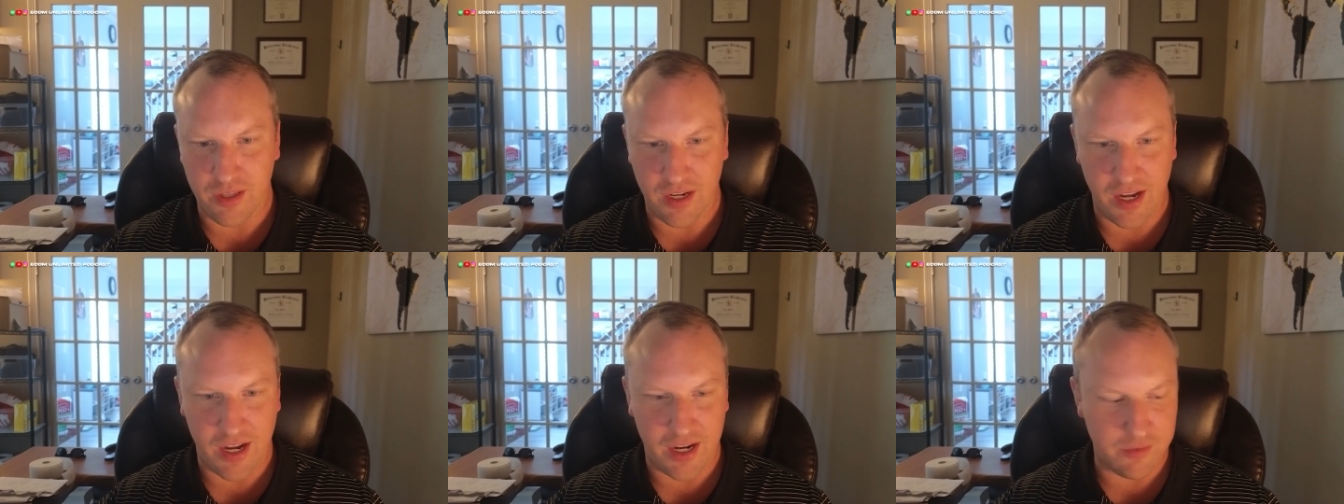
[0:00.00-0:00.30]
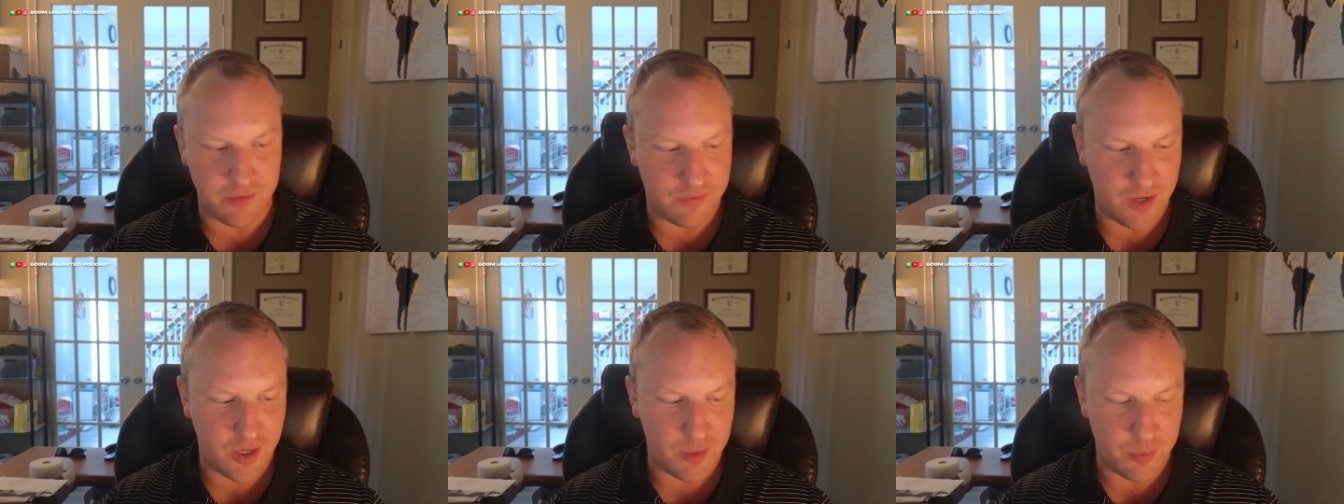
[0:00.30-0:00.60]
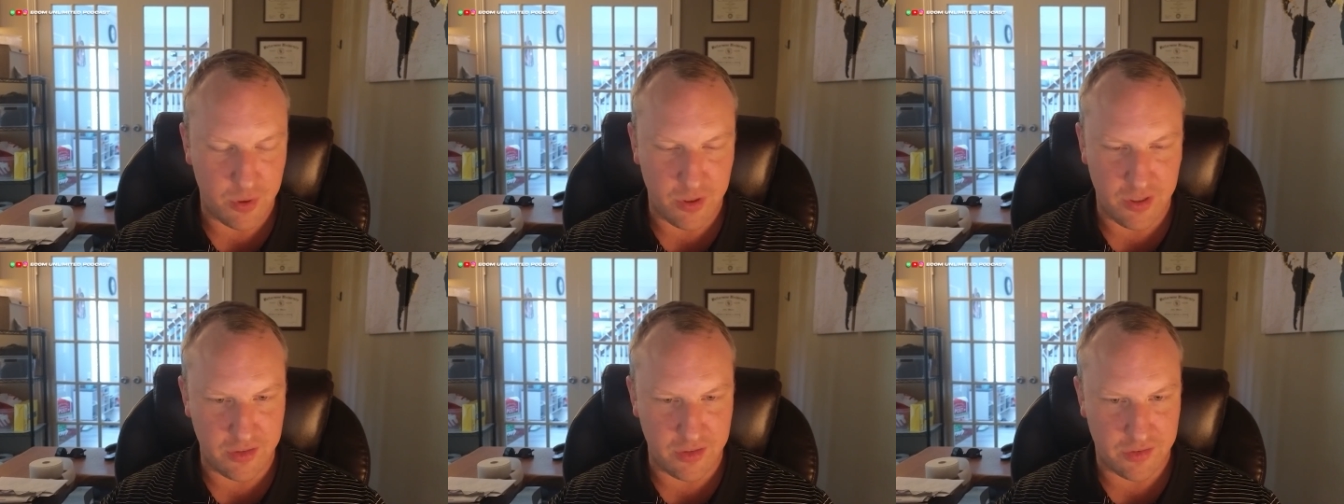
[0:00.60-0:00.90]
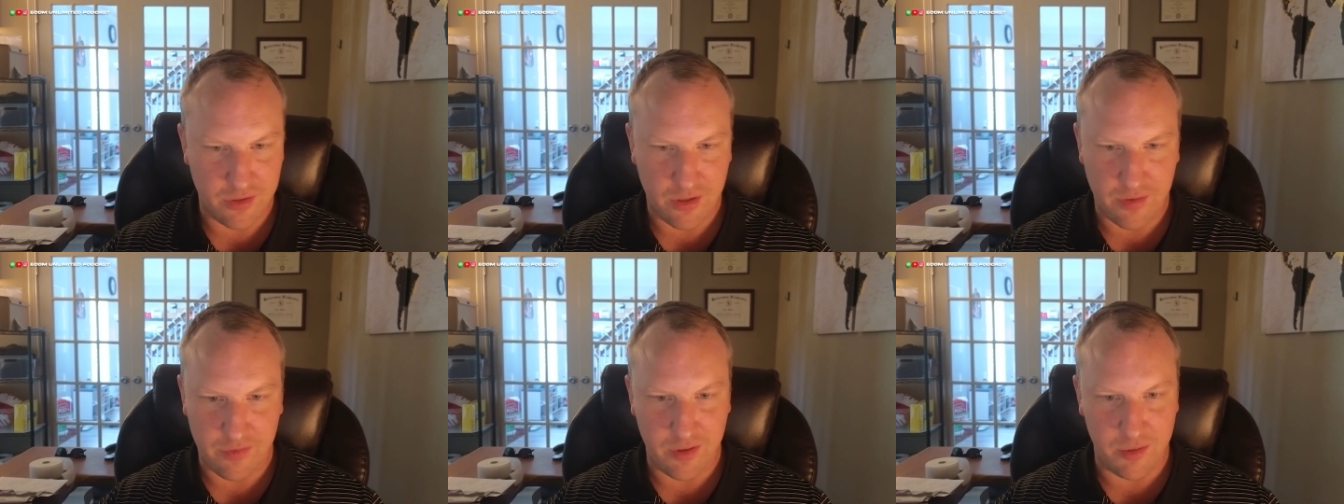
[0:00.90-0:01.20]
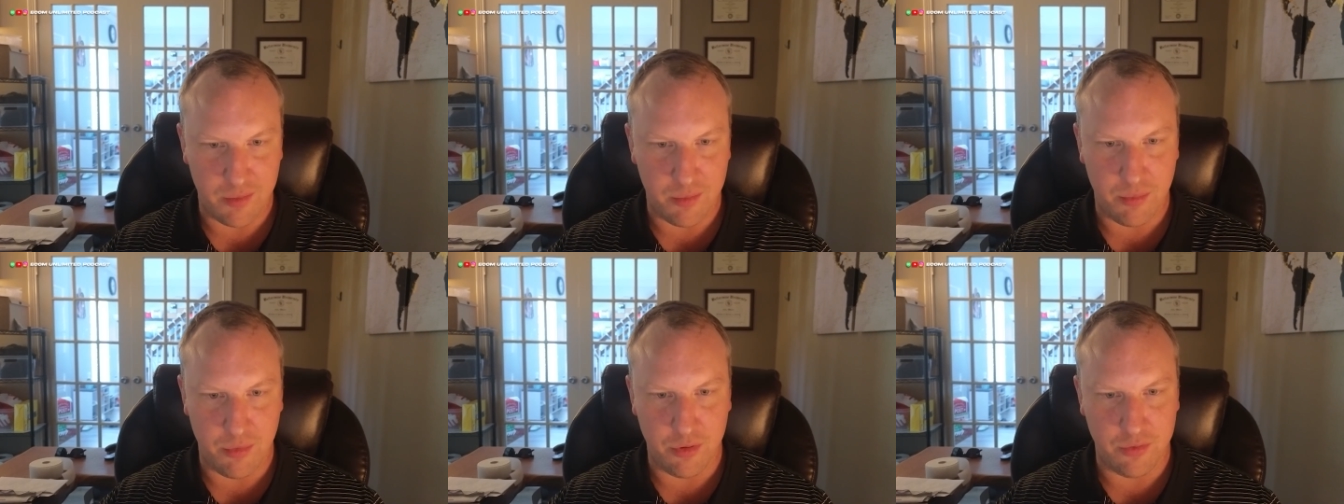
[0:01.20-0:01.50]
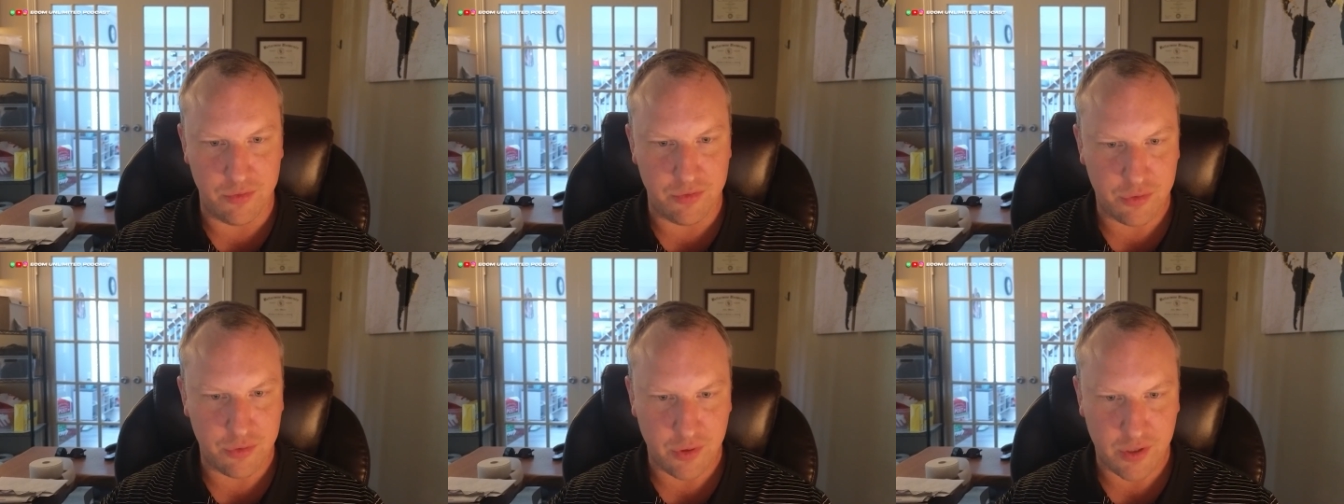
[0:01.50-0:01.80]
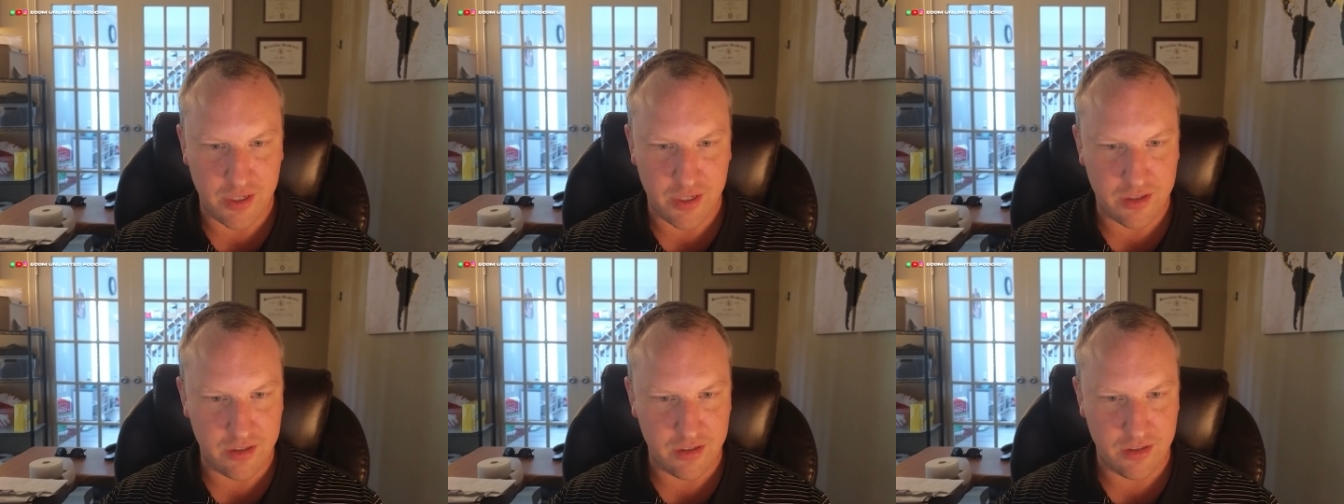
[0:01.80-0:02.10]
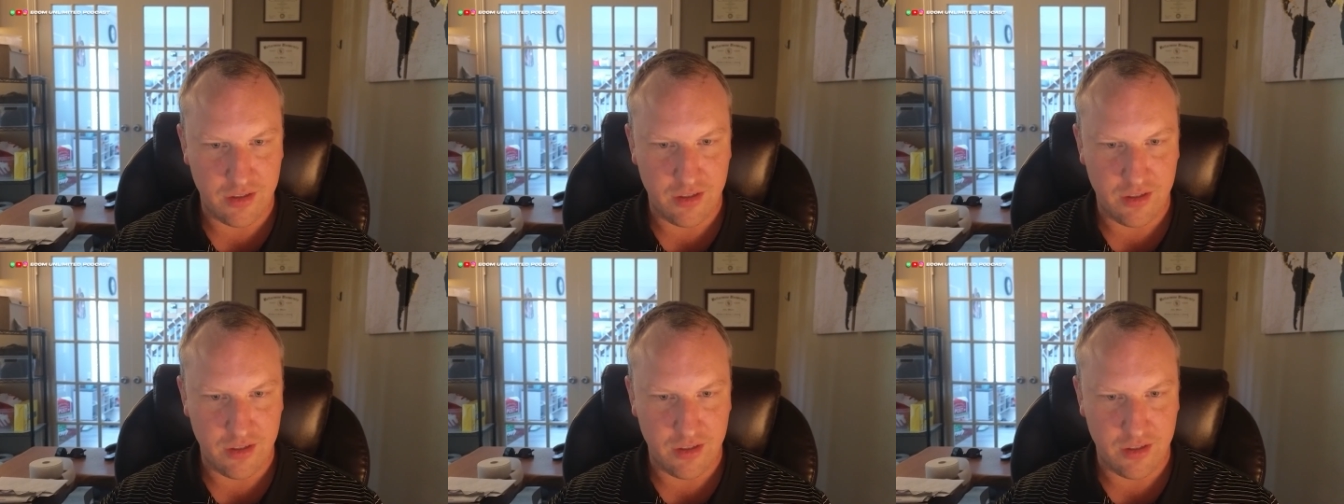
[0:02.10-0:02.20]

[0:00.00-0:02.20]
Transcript: Like I can find pretty good stuff that moves quick.